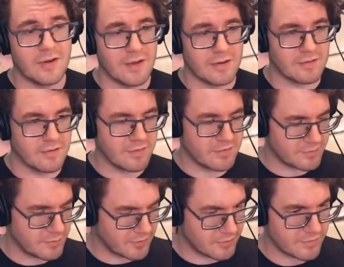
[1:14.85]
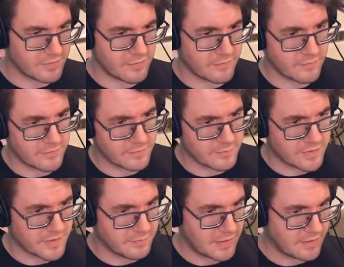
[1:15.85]
Actually, this is mostly stuff for some
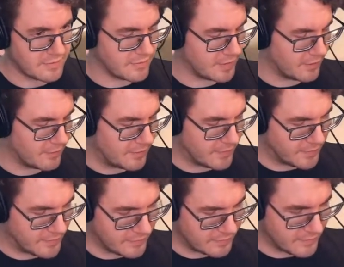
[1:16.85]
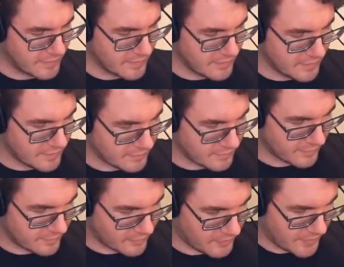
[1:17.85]
kit bashing that I want to do. So
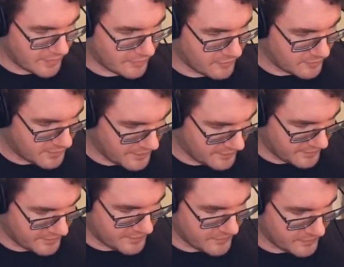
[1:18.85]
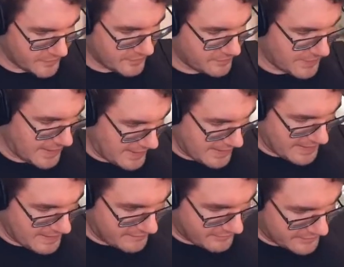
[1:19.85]
let's crack it open and see what we
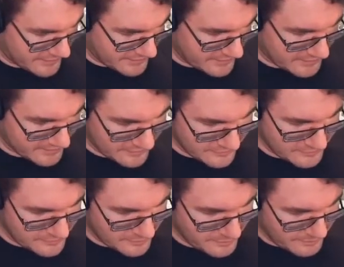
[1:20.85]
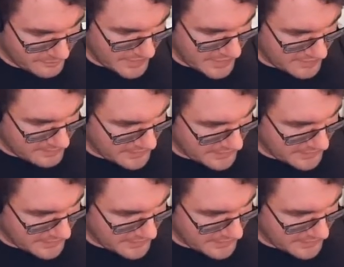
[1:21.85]
have here. Ooh, baby.